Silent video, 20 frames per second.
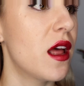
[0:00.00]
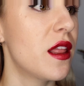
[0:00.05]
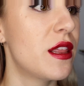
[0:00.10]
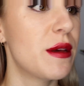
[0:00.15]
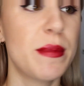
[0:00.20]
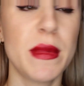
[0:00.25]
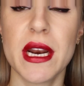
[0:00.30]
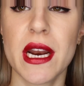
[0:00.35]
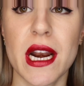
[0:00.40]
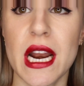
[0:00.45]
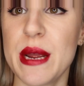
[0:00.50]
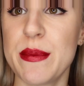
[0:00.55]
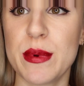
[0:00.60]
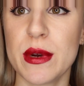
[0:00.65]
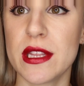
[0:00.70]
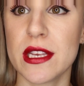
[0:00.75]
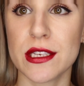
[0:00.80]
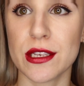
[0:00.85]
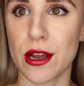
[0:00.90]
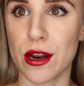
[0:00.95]
The minute I
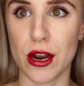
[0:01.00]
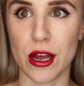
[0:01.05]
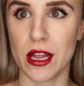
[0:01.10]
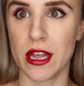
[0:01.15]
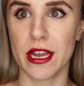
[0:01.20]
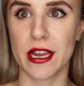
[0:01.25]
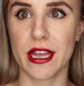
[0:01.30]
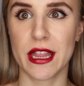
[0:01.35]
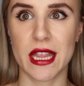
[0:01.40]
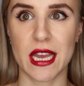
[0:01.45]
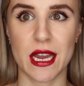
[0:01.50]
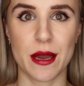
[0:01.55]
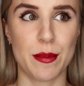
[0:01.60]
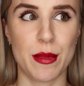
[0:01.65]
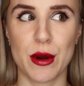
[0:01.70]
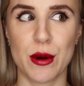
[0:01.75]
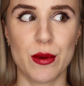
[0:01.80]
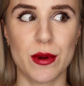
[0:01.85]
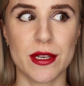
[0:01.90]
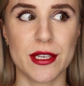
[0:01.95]
put this on, all I could think
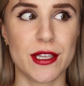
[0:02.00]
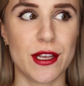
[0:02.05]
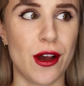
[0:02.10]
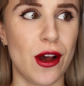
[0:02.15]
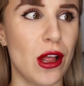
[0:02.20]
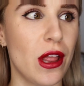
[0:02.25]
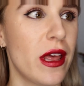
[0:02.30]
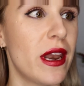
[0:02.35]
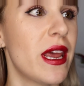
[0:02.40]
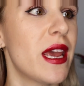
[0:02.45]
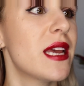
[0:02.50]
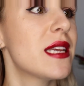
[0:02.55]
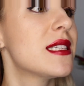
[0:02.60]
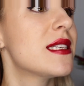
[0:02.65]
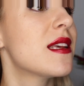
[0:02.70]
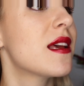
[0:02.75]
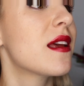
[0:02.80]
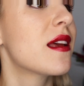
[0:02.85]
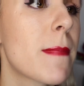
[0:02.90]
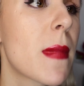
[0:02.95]
about was the
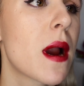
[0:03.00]
holidays.